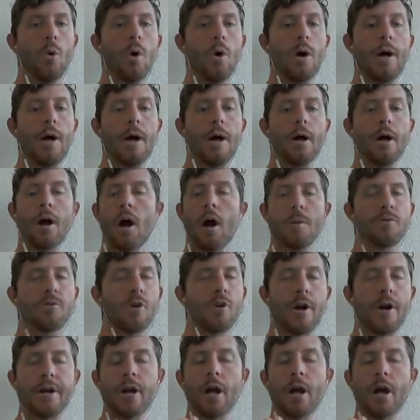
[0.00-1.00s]
I'm
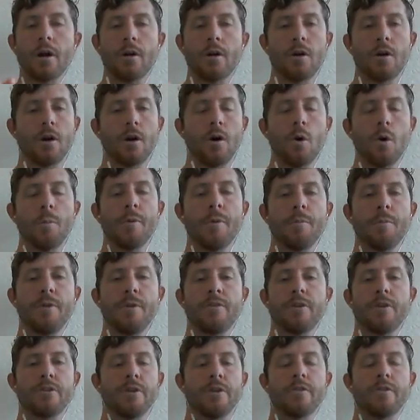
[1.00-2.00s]
sorry, not our open
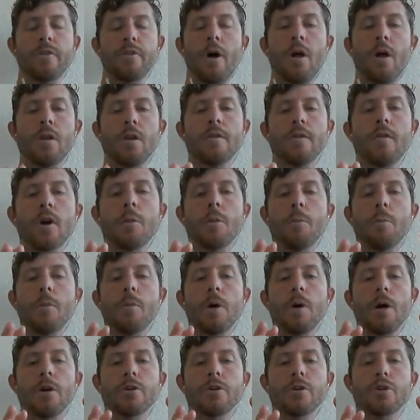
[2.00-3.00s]
positions. All of
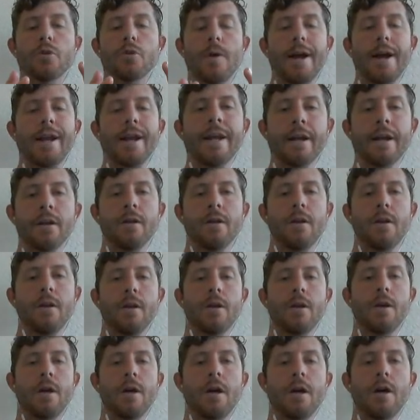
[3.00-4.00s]
our trading
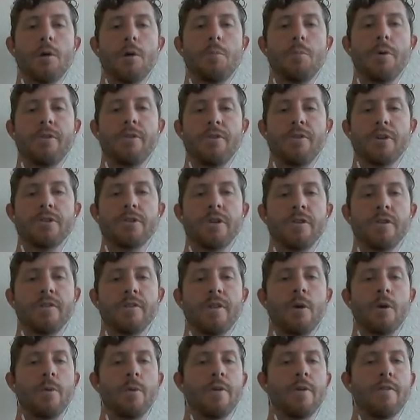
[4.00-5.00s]

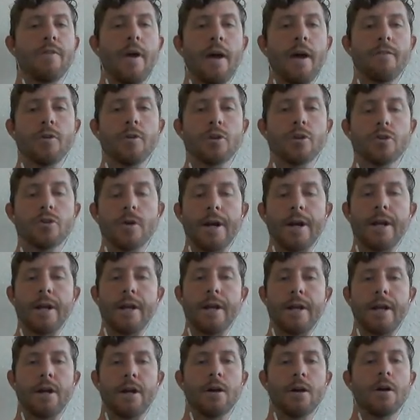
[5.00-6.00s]
positions that we've ever
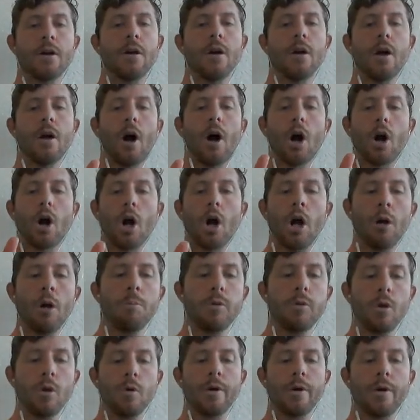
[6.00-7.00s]
traded here are
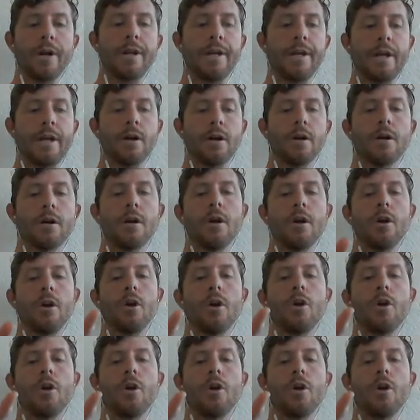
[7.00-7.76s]
uploaded here